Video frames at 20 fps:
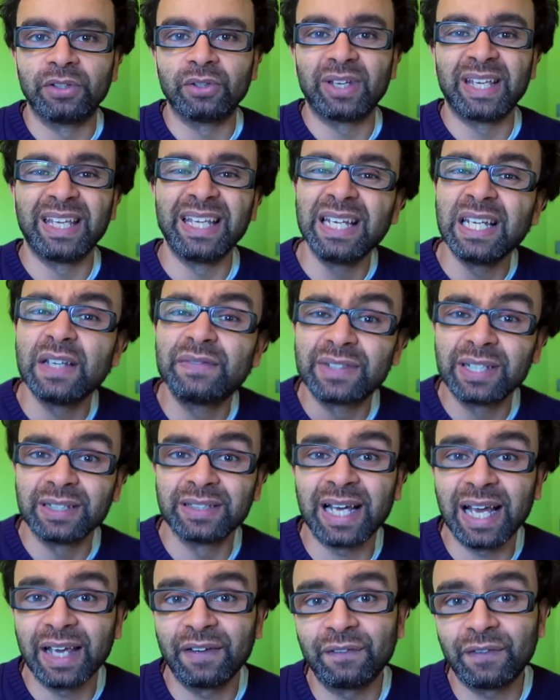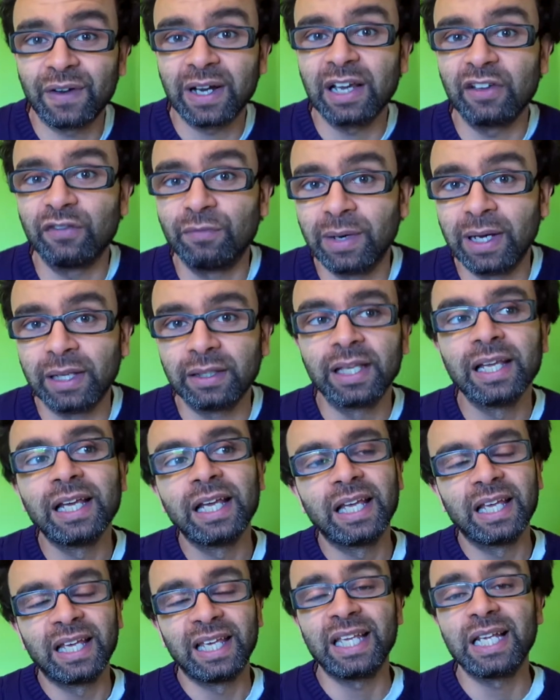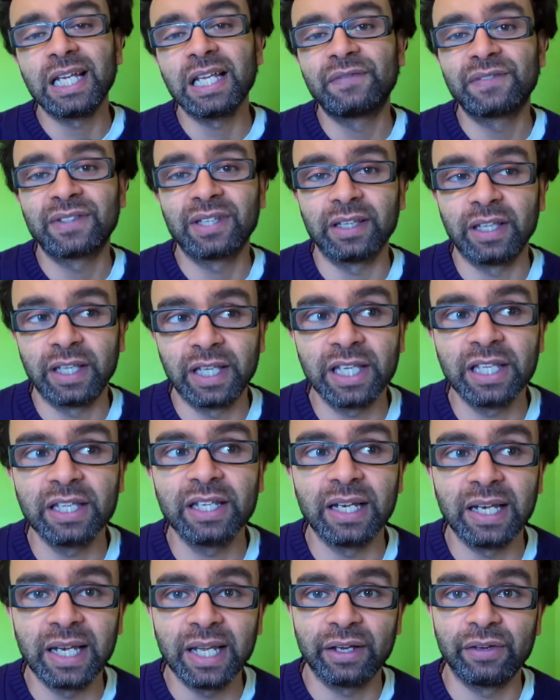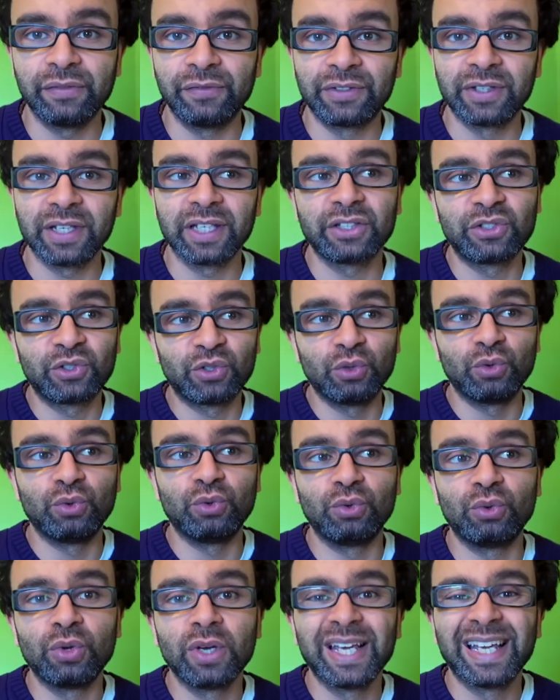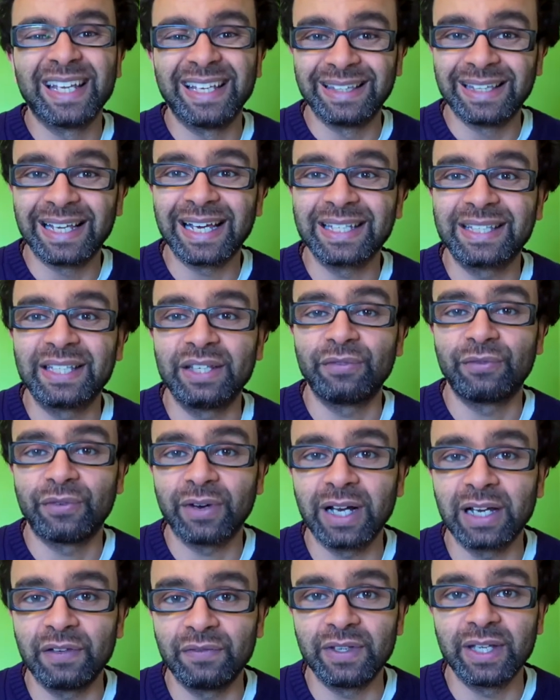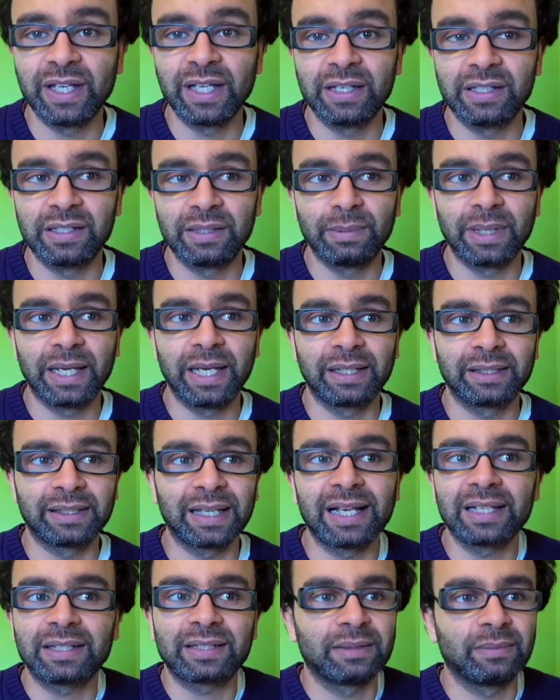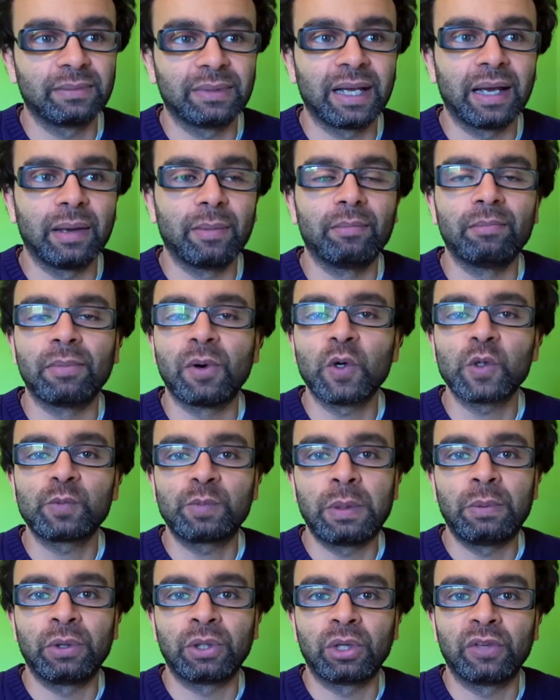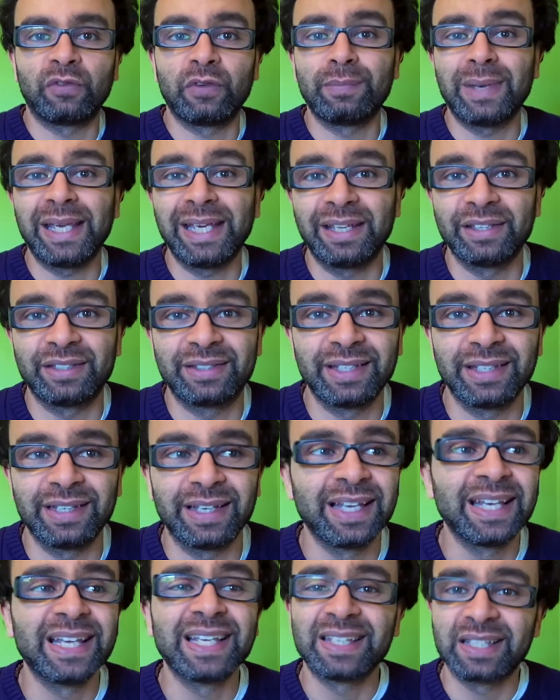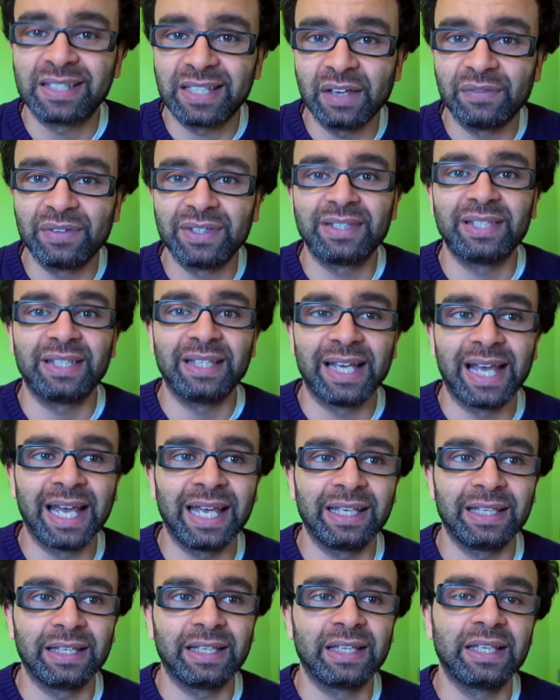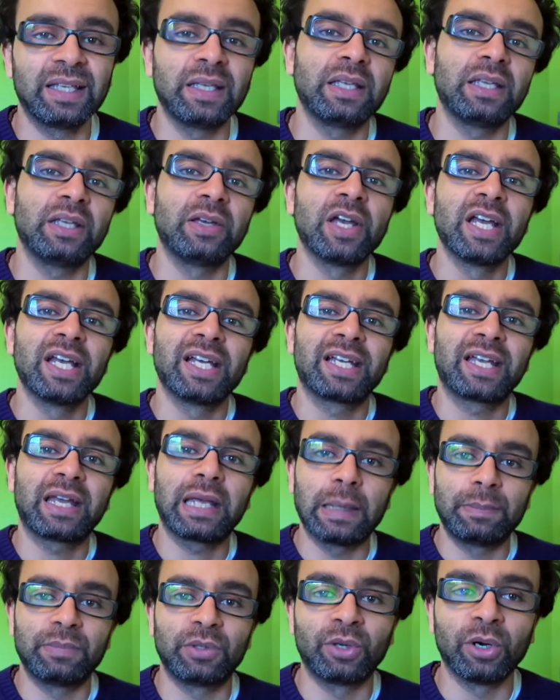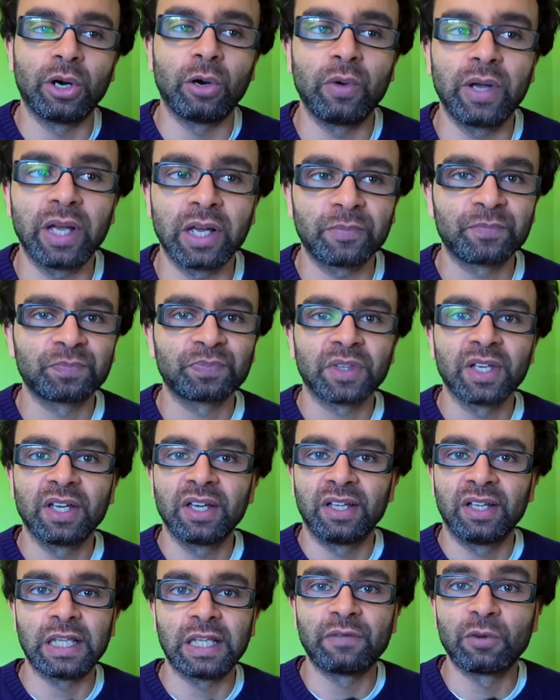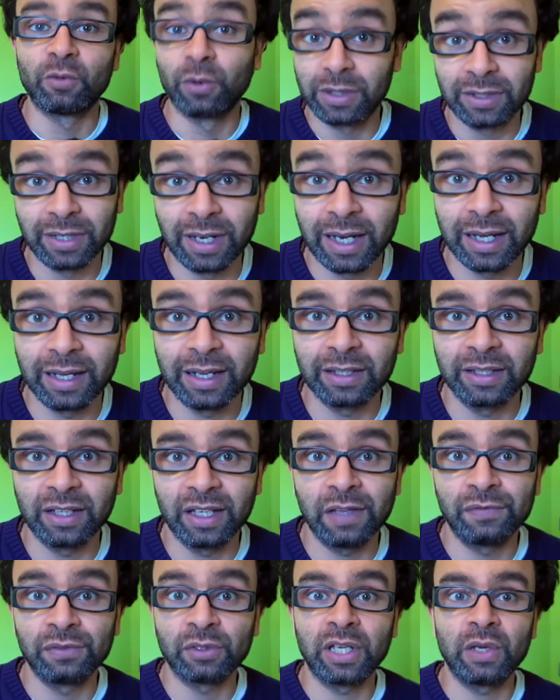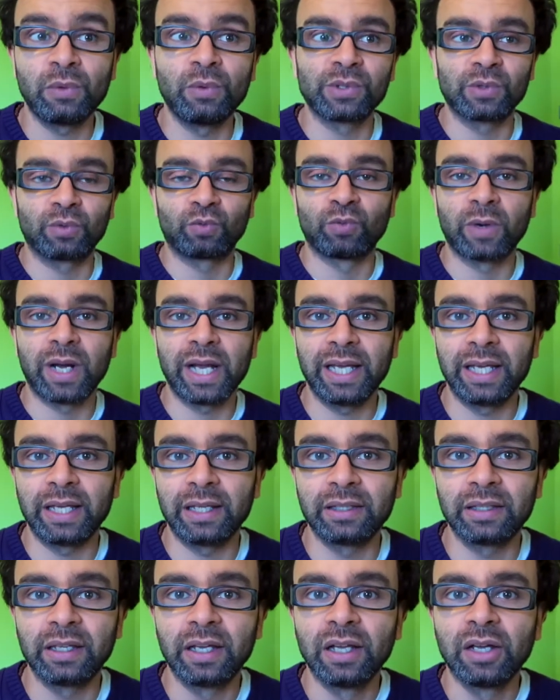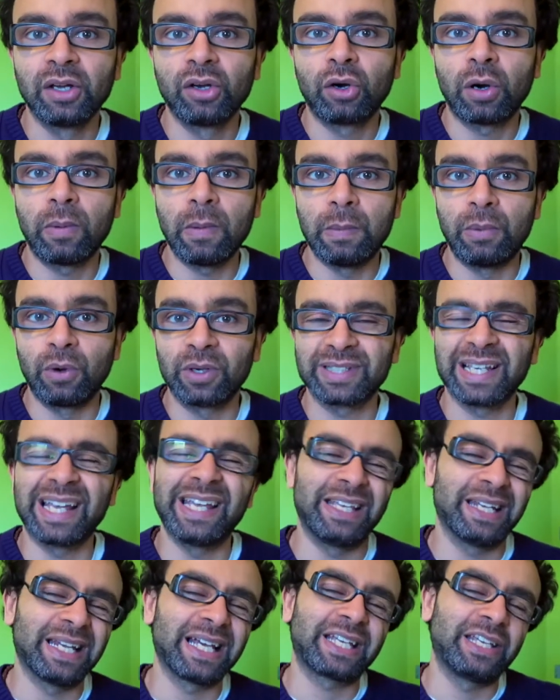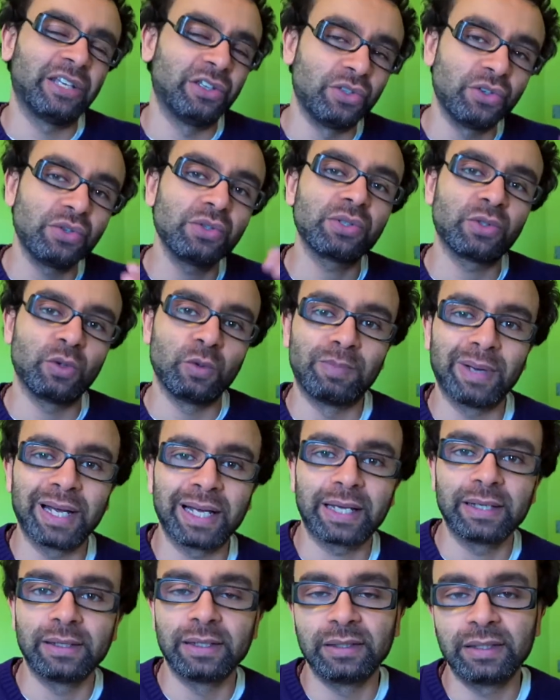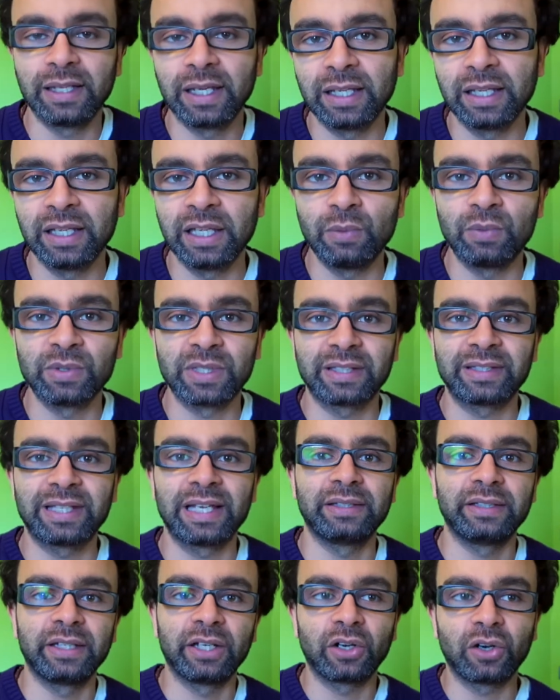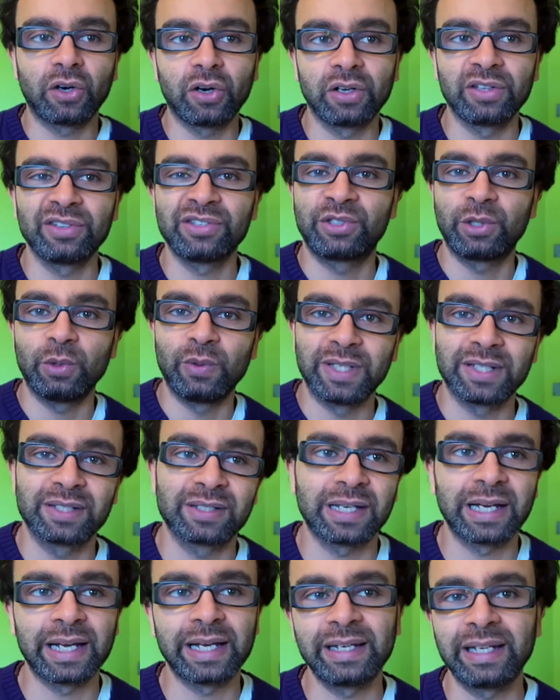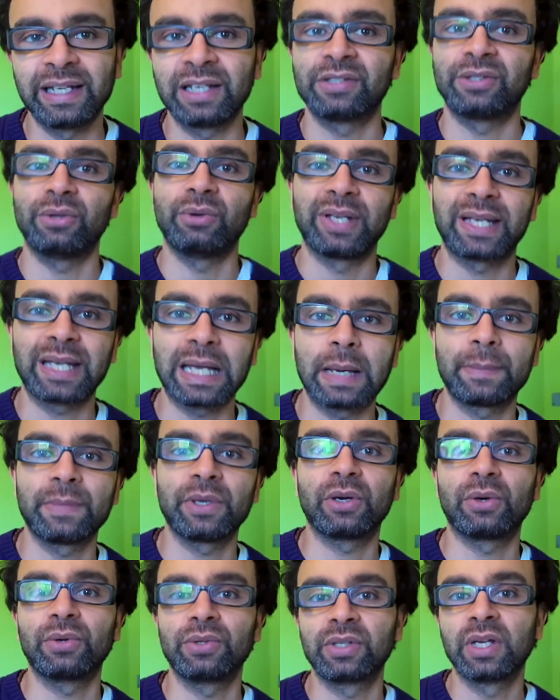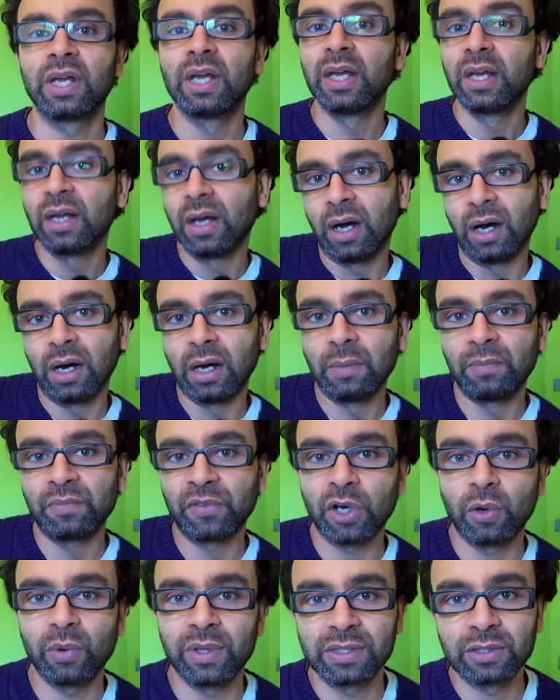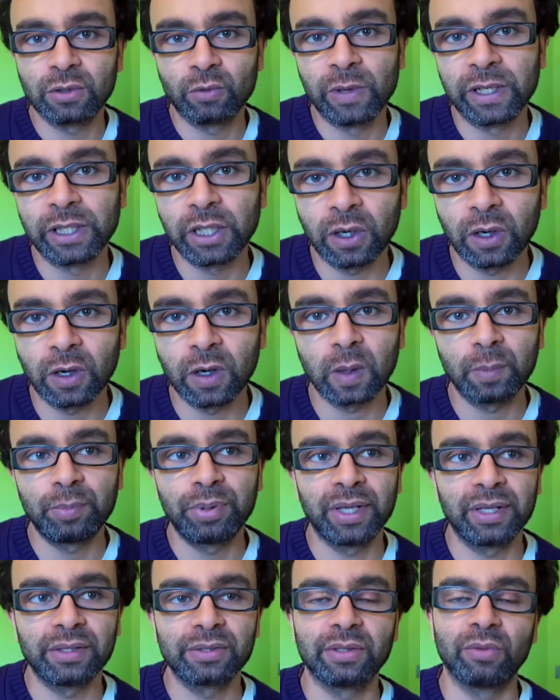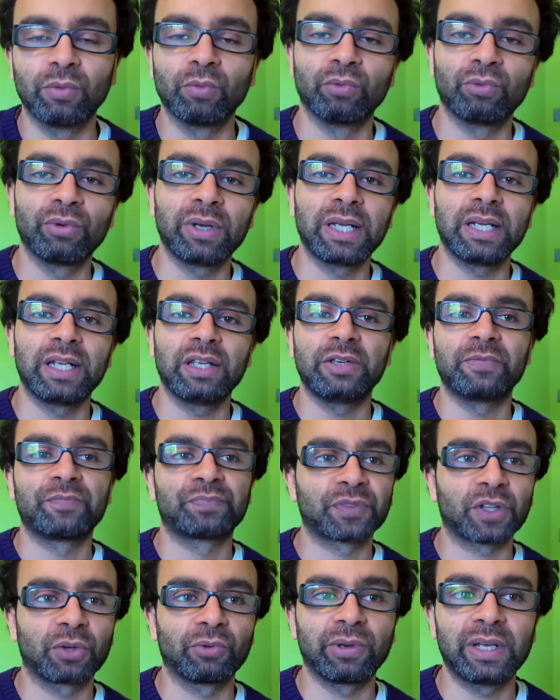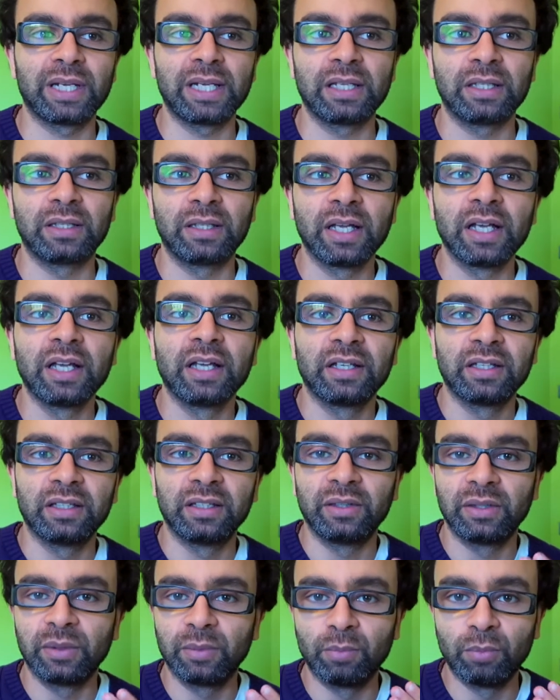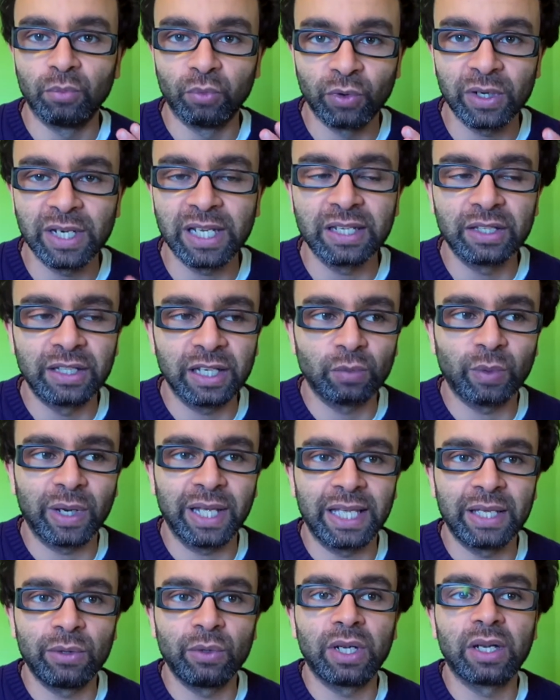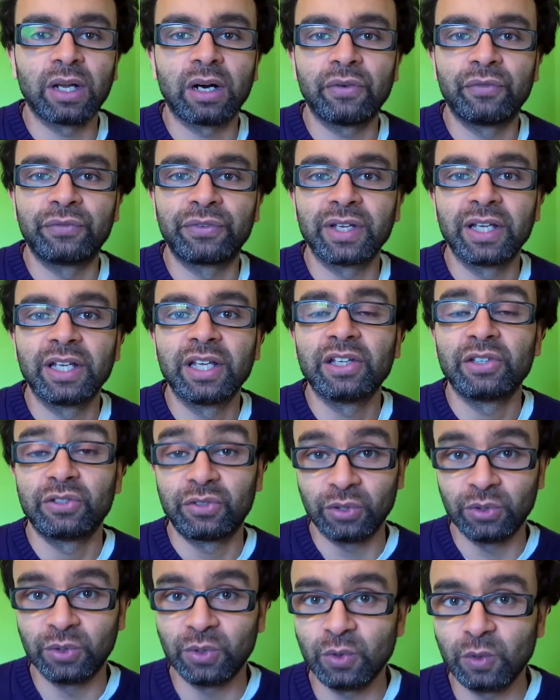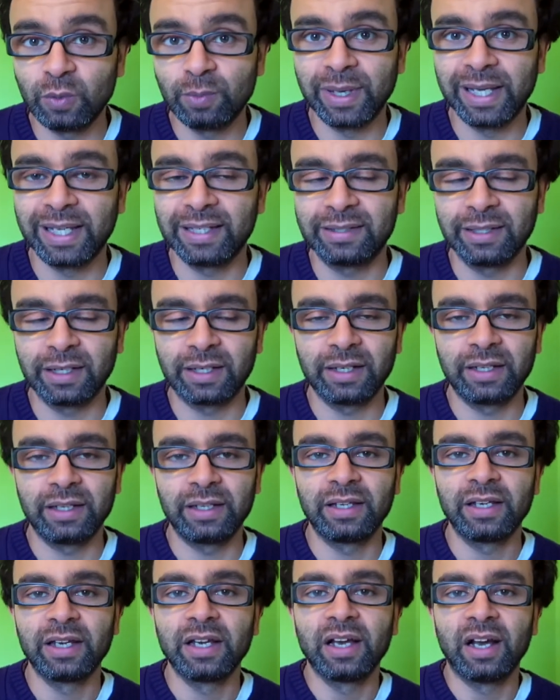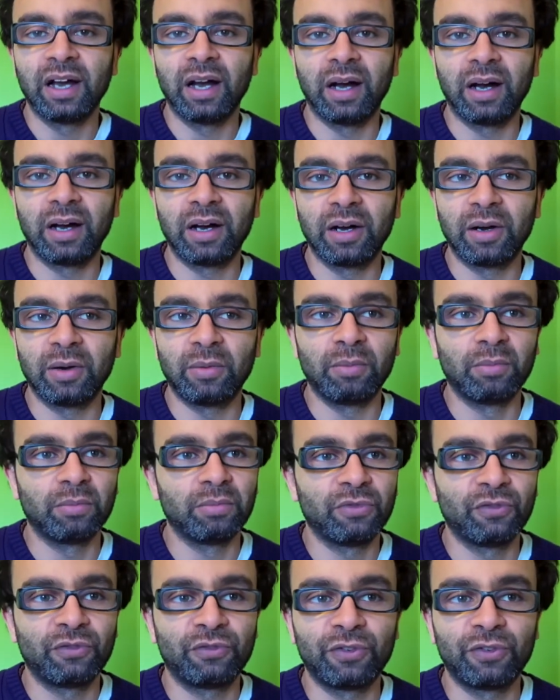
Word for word: you know, he lived to 95, man. He lived to, he lived to 95 years. Like that's not, most people don't even make it to 70, 80. He kept going, never retired. Even though he wasn't writing comic books like, like he used to back in the day, he was attending cons, doing signings, doing cameos, um, going to red carpets. Really, really really did what he loved to do, basically, um,